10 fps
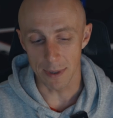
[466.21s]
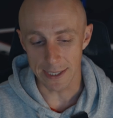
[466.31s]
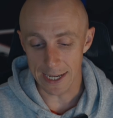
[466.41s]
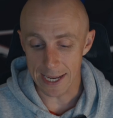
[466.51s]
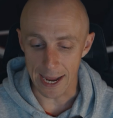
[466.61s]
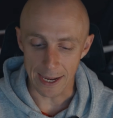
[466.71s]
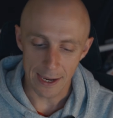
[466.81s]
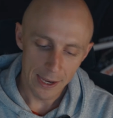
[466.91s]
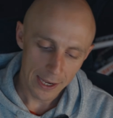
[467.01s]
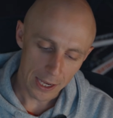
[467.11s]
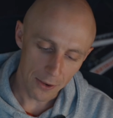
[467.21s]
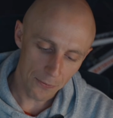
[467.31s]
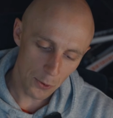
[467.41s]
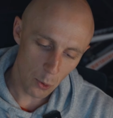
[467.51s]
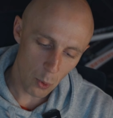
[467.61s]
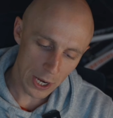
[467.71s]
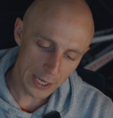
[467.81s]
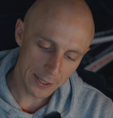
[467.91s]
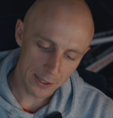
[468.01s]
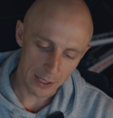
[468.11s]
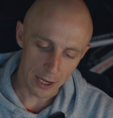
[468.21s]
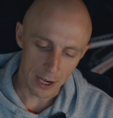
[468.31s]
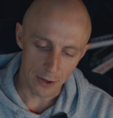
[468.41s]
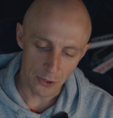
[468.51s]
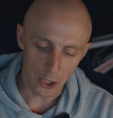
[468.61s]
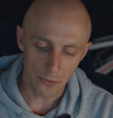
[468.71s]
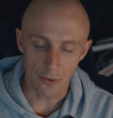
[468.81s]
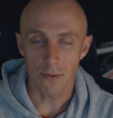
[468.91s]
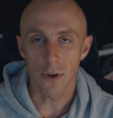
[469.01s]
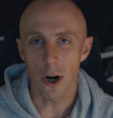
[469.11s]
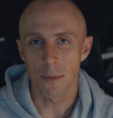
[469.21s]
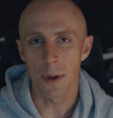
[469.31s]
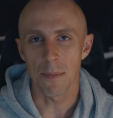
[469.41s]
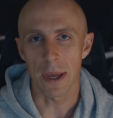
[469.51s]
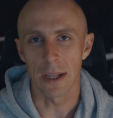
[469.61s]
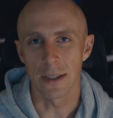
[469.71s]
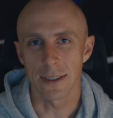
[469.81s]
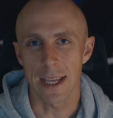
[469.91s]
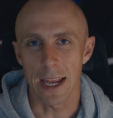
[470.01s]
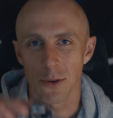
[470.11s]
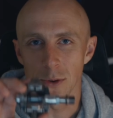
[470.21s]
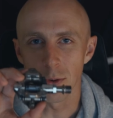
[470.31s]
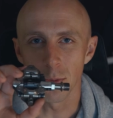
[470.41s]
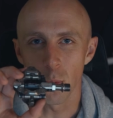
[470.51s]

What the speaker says: But again, if you went not with Garmin pedals and you